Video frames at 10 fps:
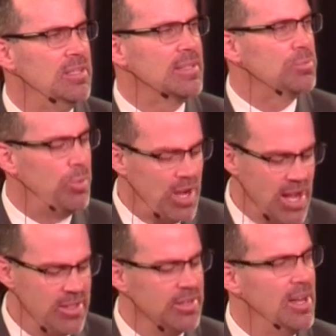That's
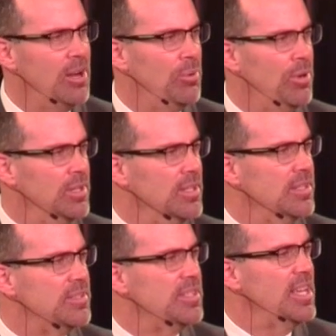why they're not wanting
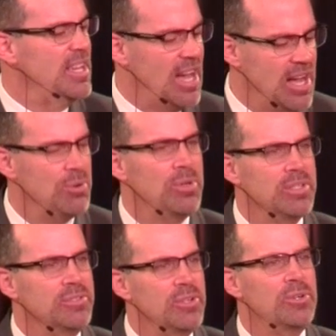to say, I want
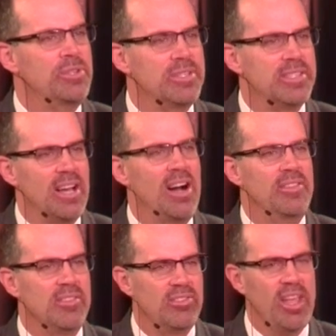to know this
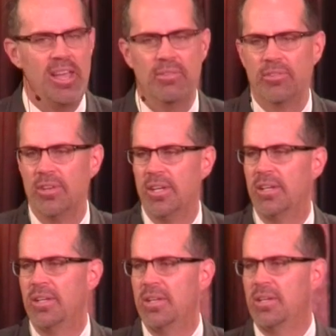God that saves.
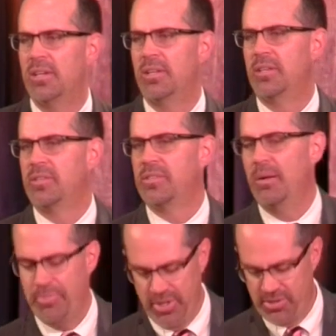There's
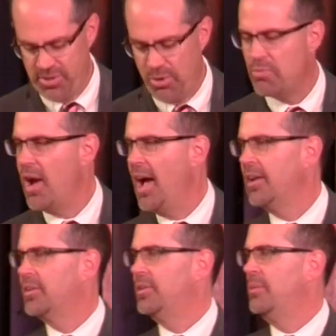something so
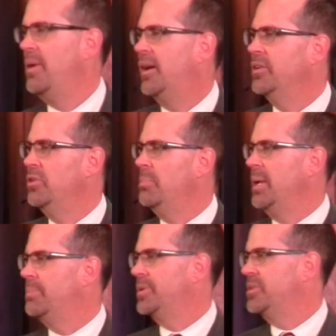radical about you
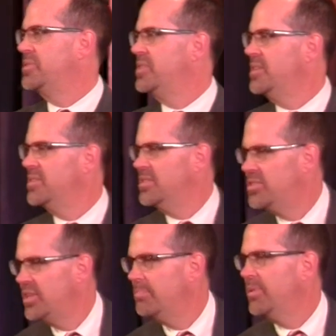people. Your
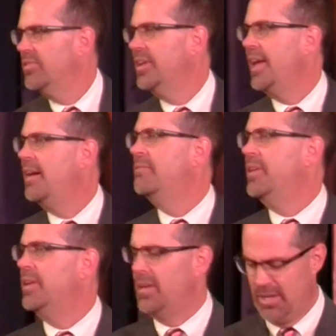citizenship is in heaven.